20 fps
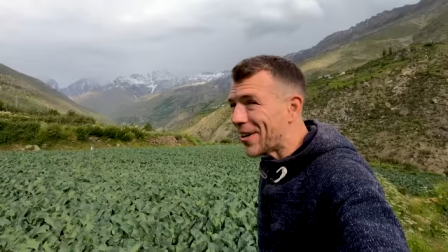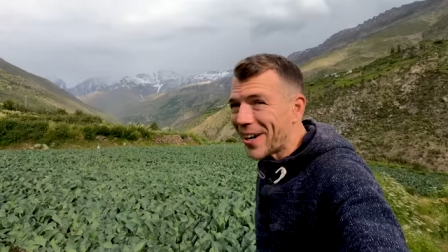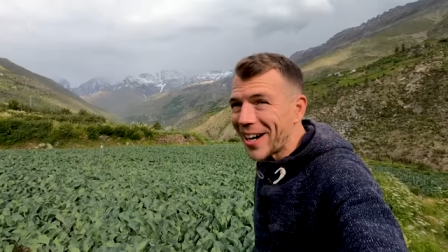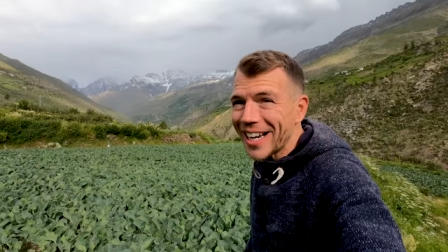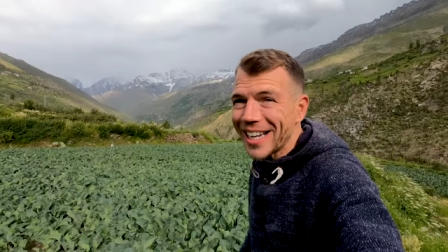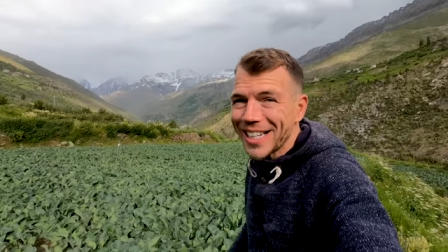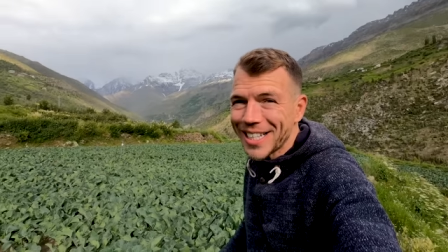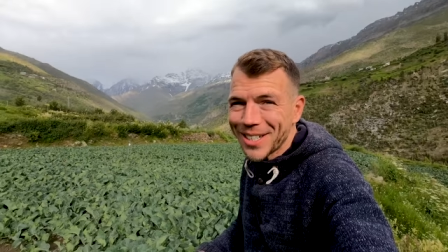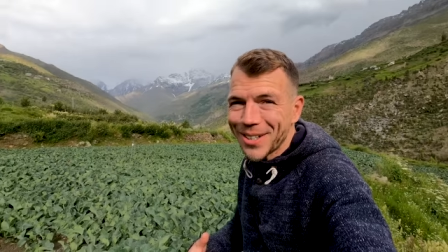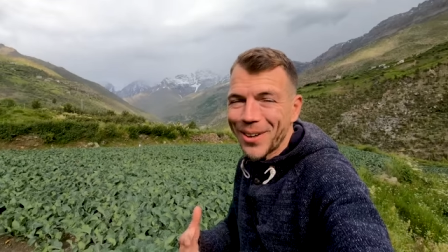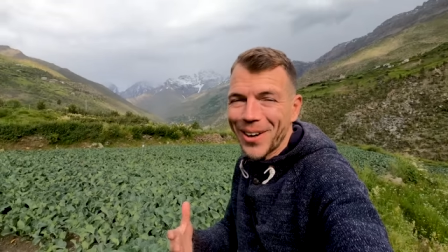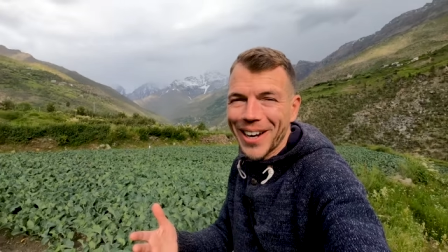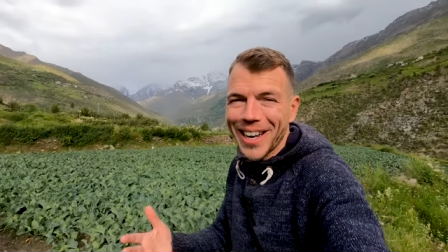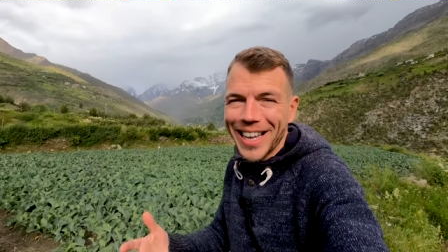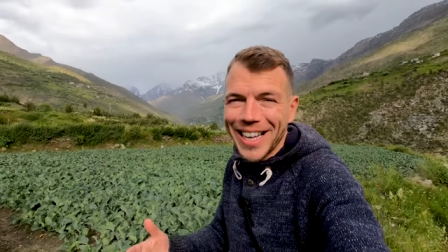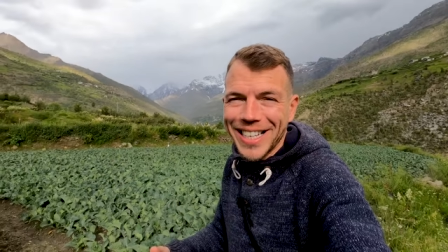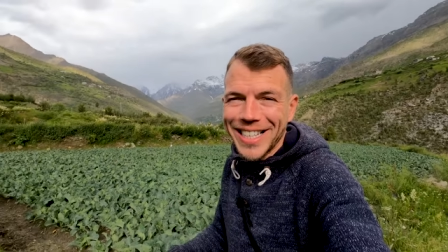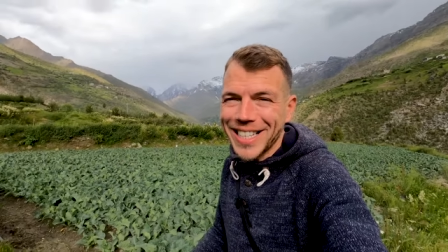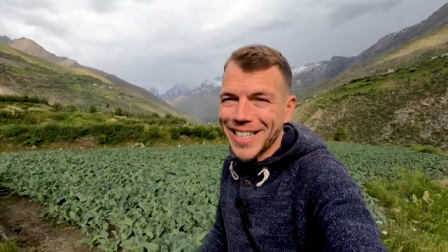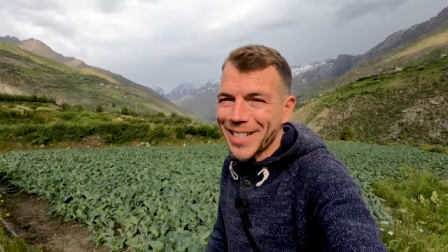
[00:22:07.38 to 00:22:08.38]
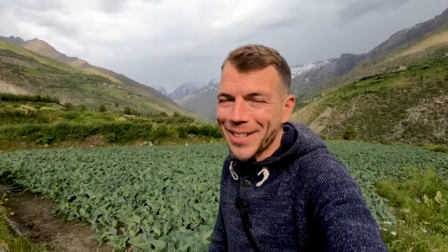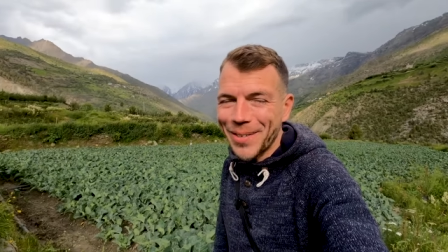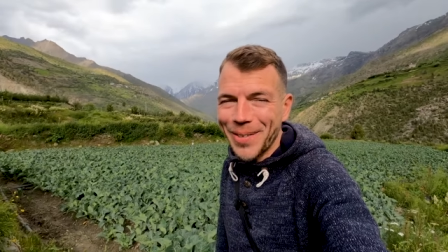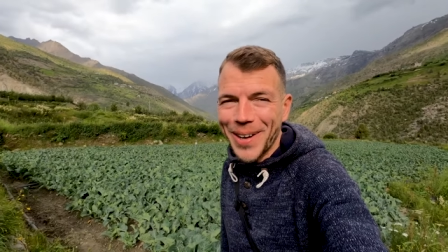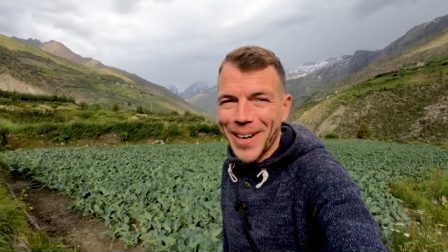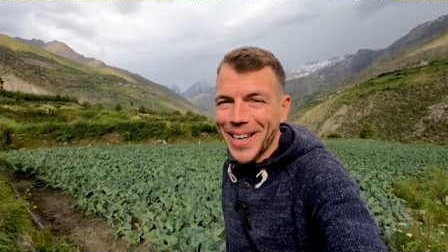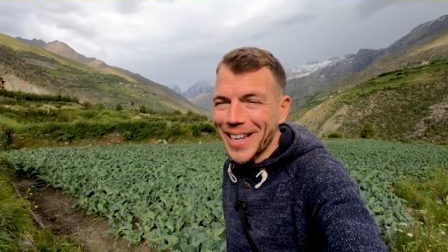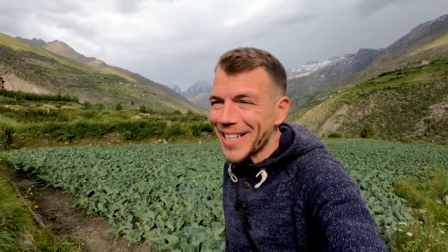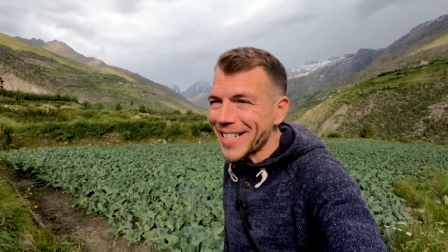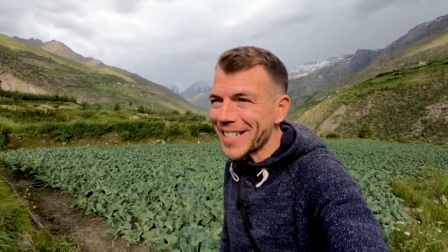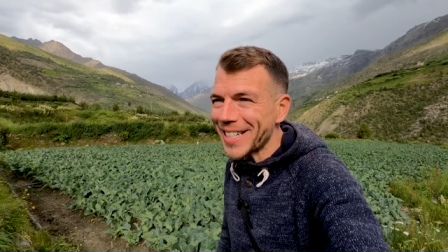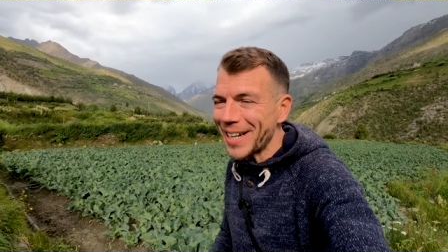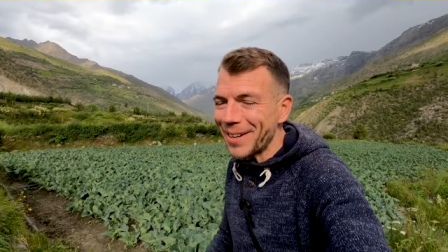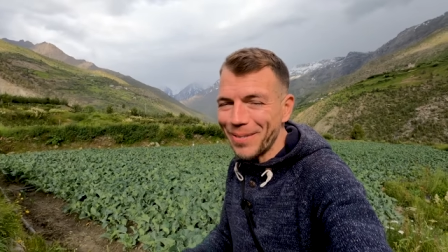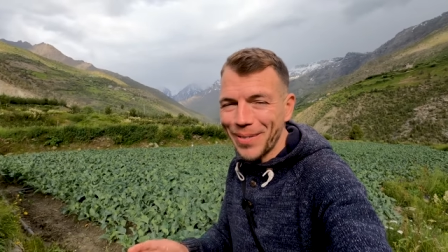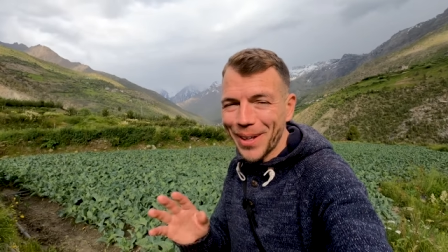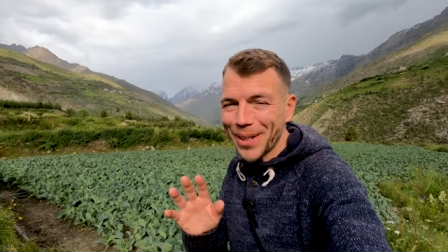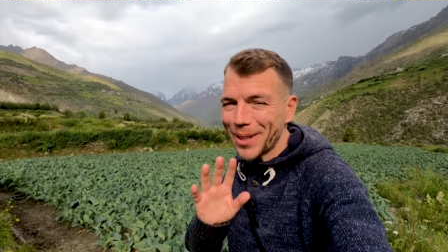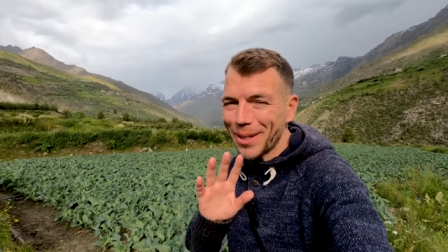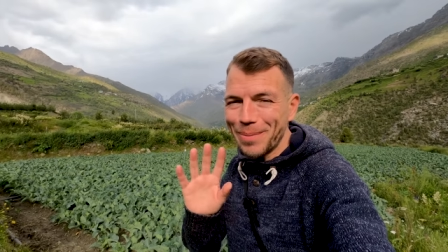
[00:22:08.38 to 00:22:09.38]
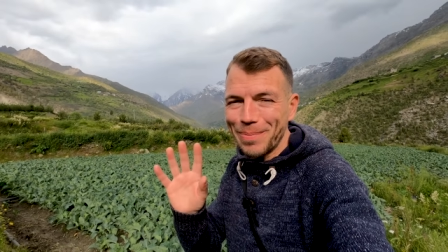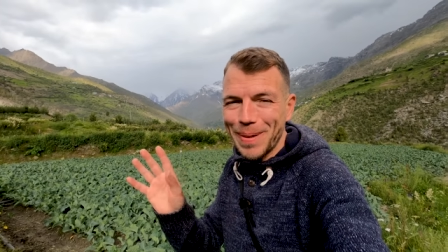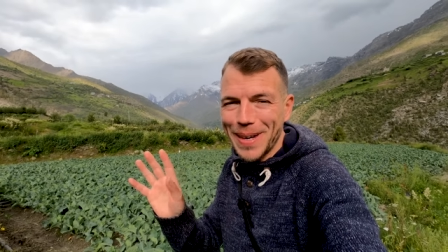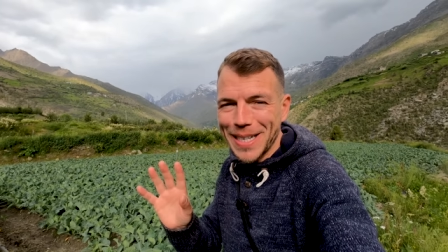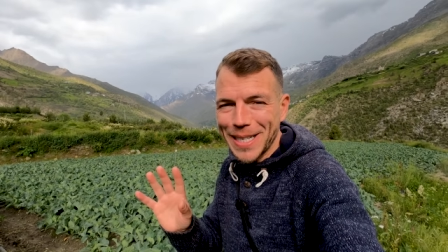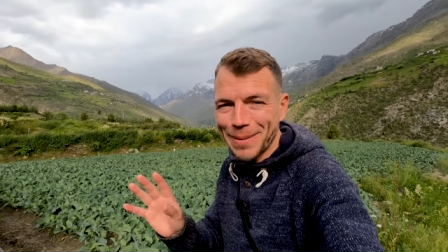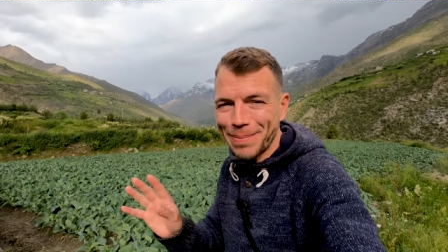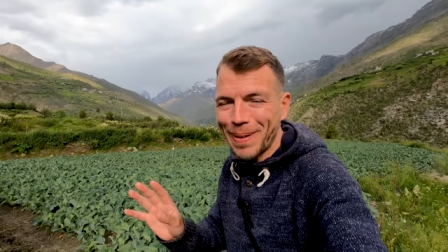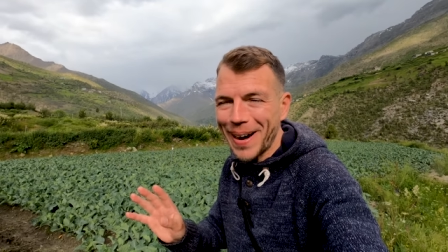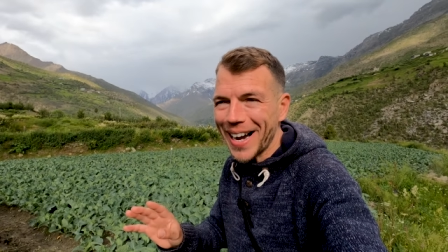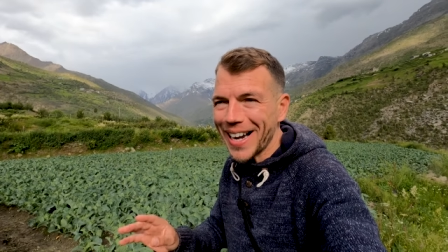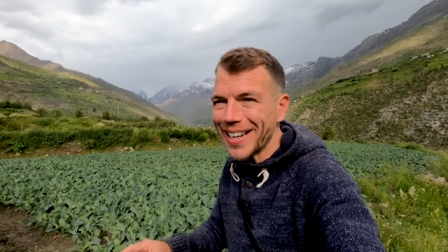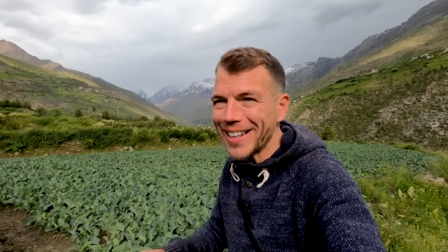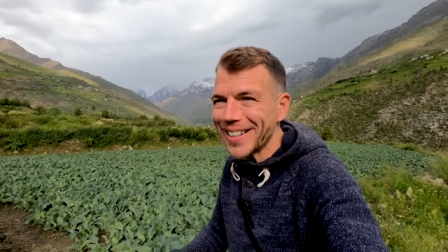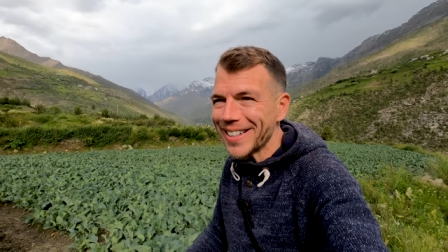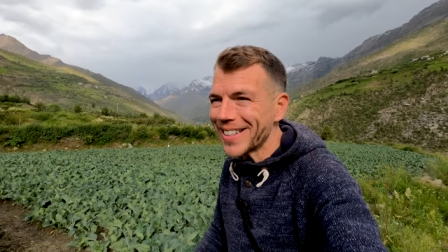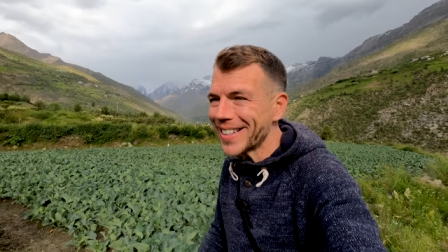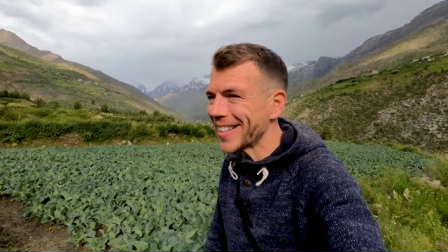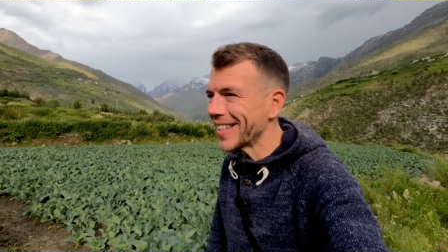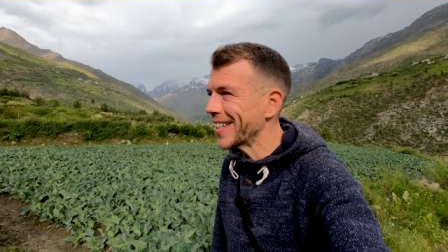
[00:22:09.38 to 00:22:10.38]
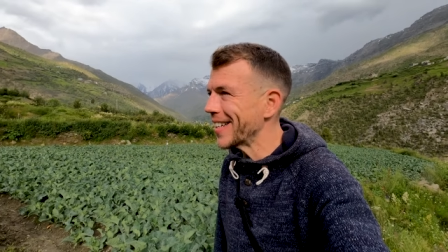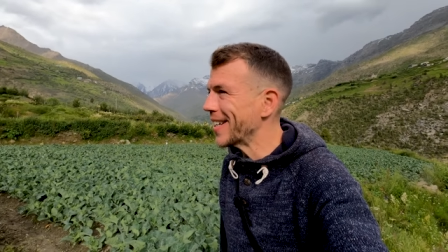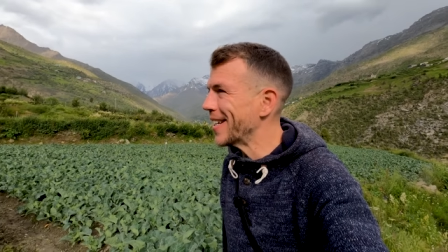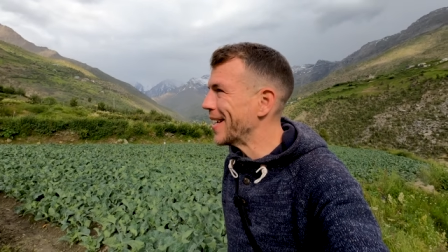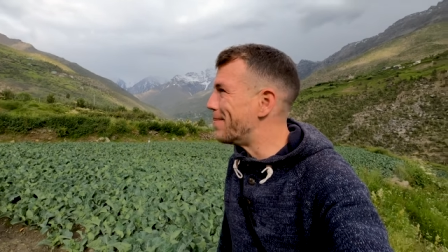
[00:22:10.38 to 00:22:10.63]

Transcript: Well, it's quite easy, to be honest. I'm not the best pilot,